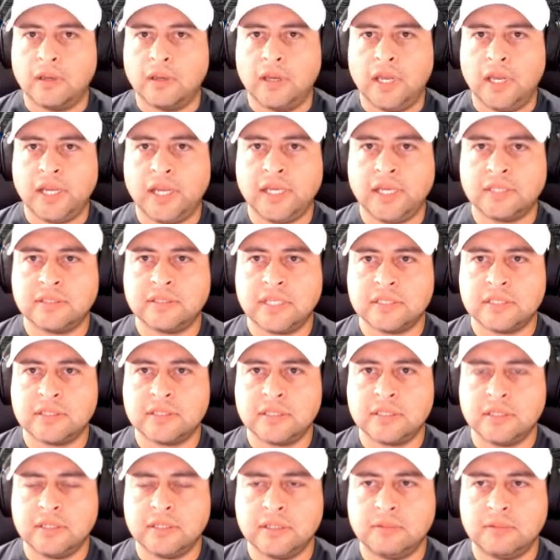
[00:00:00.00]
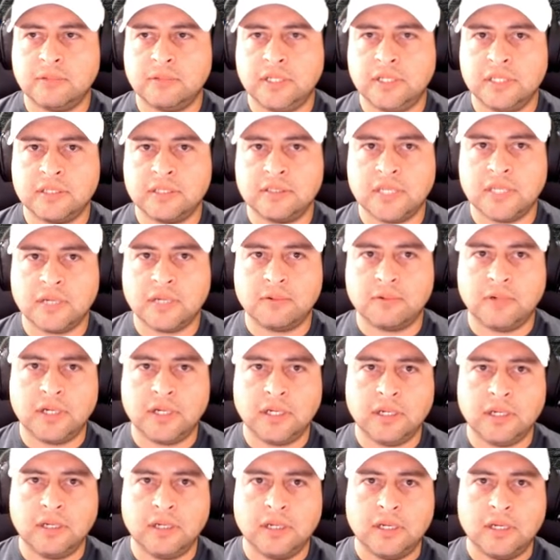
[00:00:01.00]
I guess that's a way to
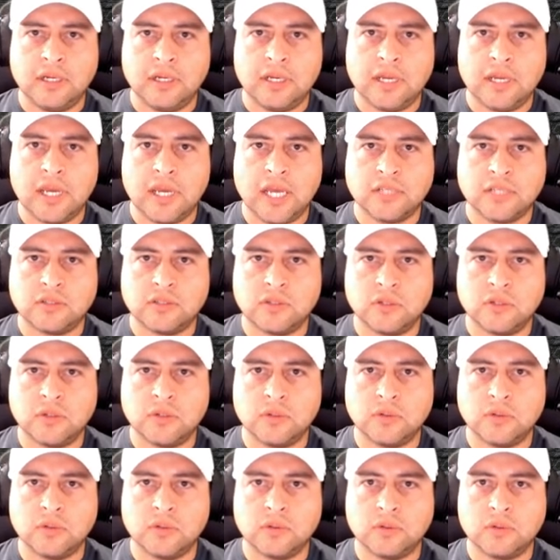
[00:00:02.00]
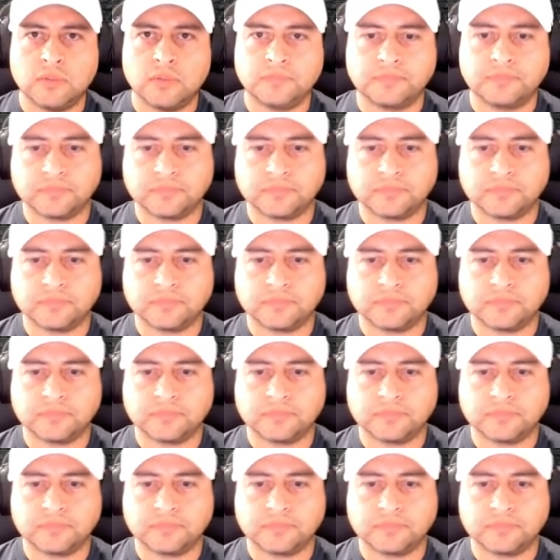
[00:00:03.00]
segue as to